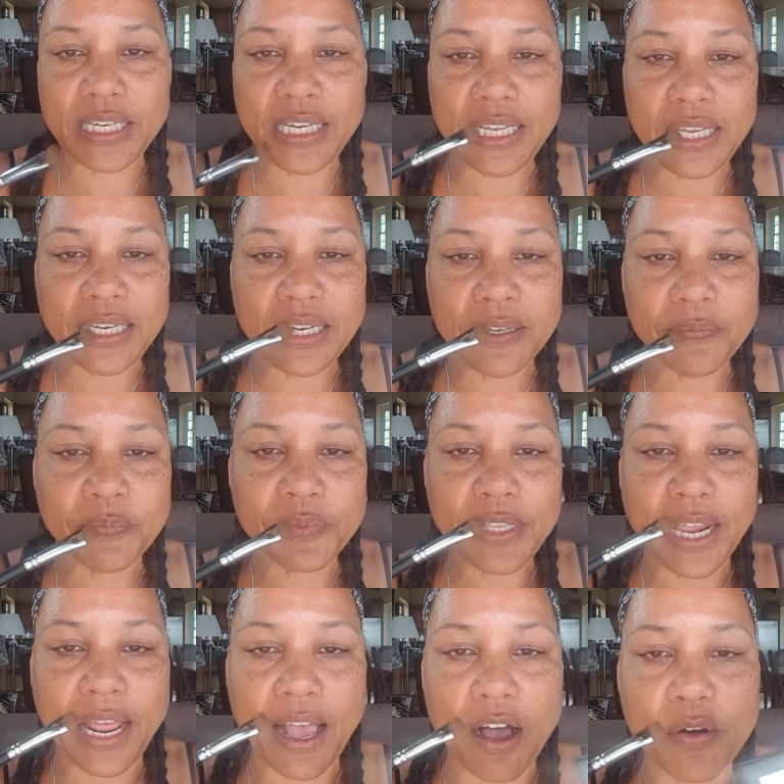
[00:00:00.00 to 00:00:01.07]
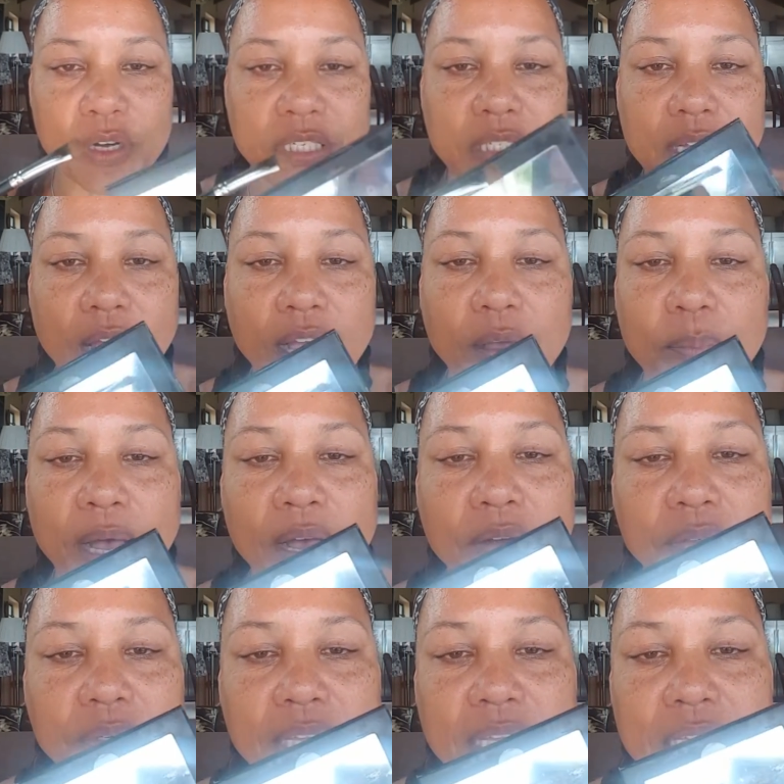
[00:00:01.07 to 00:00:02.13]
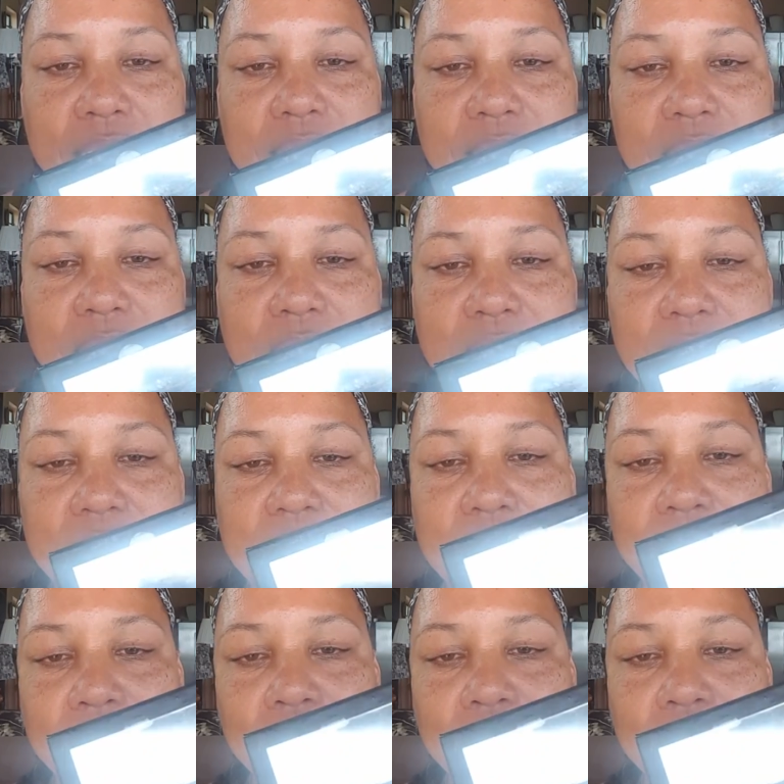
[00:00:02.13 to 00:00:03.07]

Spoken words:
need that I always talk about is this